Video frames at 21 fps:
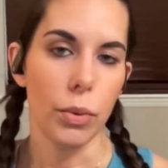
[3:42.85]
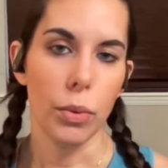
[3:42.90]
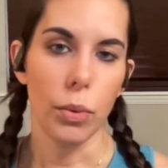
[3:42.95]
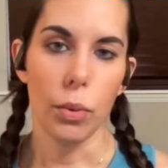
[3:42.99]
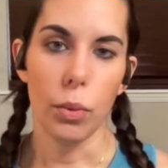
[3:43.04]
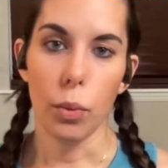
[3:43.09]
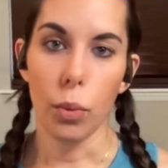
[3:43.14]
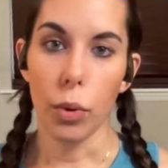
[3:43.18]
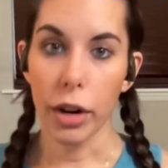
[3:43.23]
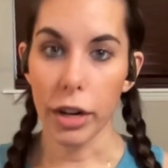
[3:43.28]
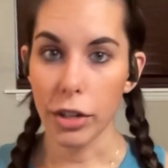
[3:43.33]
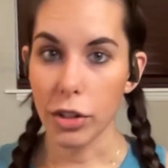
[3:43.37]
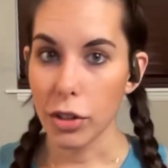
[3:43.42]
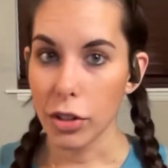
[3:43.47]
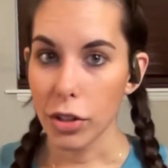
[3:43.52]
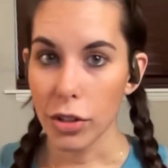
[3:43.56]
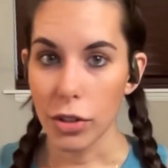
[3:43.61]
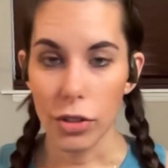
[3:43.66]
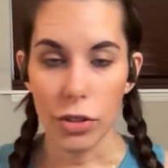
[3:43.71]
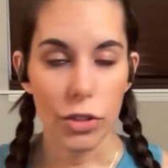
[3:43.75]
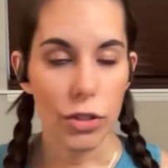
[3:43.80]
worked
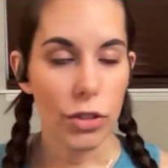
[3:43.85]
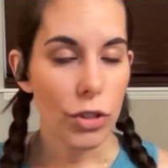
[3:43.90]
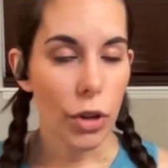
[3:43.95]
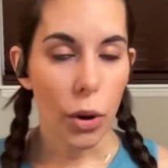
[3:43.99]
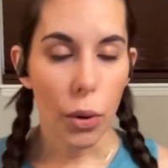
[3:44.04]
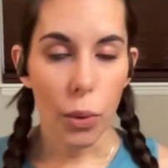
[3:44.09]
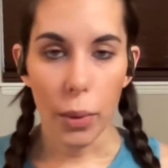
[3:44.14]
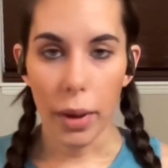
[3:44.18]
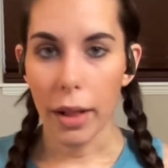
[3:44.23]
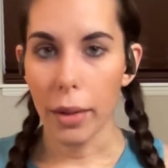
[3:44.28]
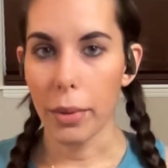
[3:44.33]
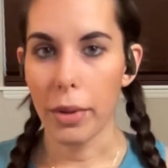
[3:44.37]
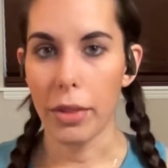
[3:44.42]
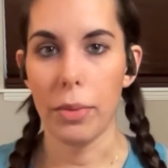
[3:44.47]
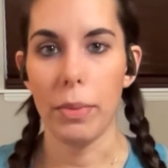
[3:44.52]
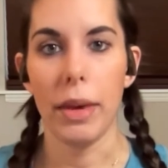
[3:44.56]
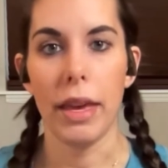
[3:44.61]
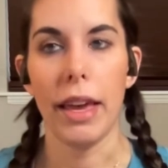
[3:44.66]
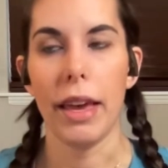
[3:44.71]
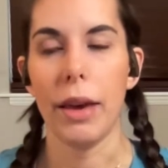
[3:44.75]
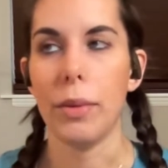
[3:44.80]
so well with
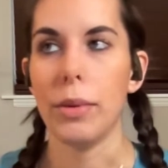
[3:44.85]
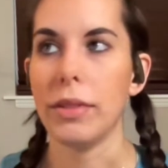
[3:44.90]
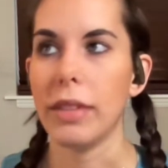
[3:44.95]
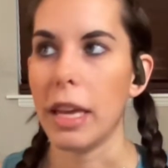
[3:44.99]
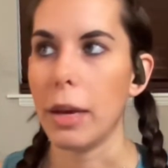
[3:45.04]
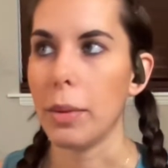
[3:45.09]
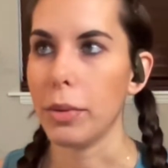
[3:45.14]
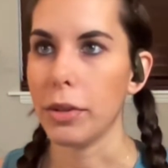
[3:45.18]
me and was able